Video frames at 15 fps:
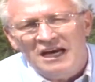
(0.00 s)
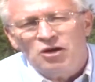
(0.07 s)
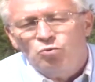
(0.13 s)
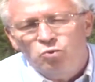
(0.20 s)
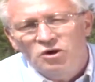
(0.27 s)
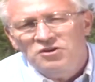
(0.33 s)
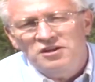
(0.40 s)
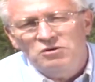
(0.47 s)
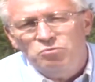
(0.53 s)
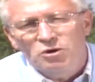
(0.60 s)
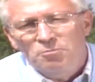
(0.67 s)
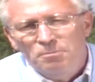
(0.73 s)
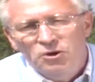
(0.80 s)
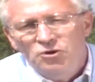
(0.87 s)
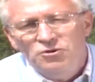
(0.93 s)
and where they
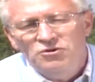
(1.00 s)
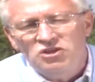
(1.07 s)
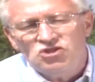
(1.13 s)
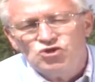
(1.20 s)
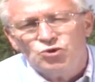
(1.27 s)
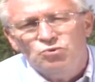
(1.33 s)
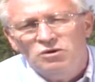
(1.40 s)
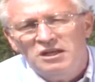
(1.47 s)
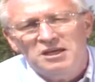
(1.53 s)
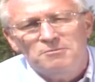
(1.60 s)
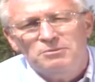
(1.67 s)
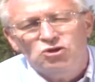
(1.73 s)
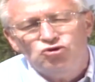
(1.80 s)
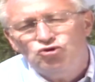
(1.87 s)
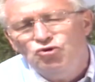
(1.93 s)
were burned is
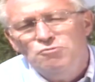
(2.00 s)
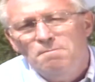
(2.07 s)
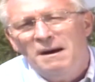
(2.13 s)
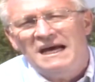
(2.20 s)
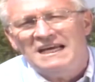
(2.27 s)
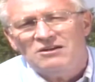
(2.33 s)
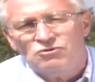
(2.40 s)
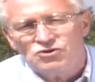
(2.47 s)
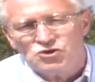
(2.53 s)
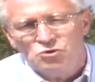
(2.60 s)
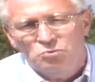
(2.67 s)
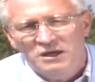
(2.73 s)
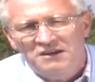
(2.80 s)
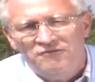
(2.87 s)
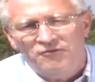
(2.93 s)
only about 2 miles
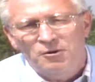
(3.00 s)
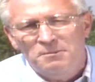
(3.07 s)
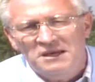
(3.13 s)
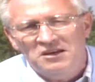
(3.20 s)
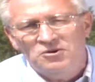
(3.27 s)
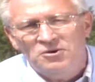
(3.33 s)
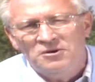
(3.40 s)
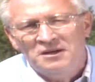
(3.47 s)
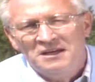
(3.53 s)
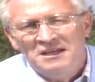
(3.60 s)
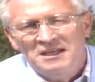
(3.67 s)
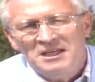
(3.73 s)
away from here,